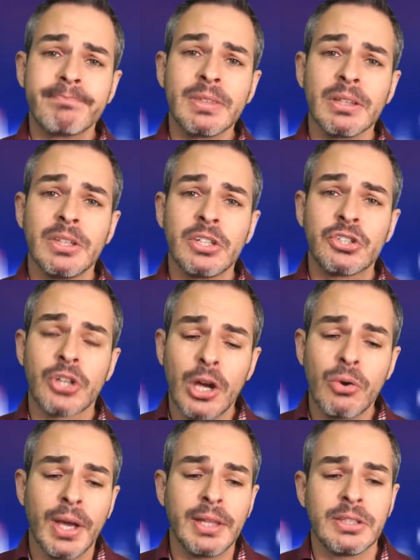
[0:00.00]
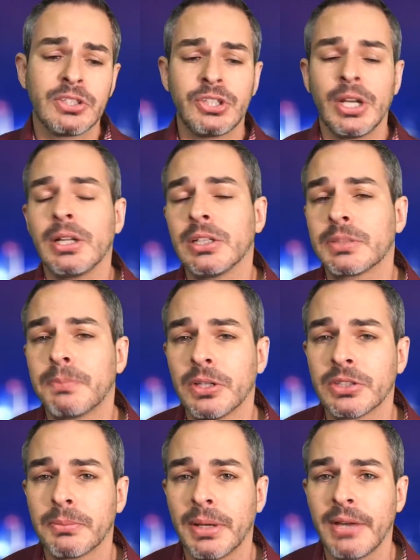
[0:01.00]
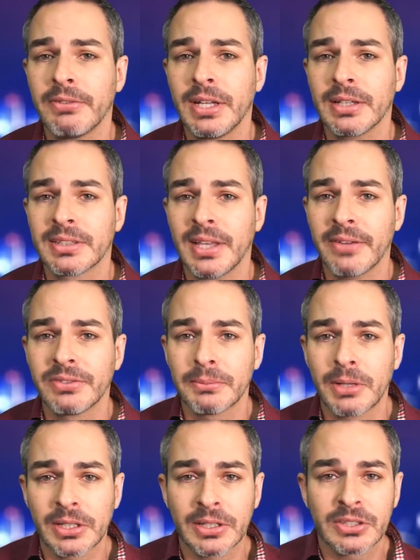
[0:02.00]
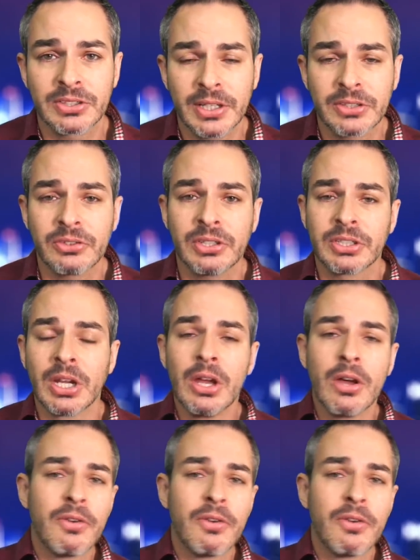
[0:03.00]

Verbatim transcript: this show and this channel is sponsored by Evannex, the aftermarket accessories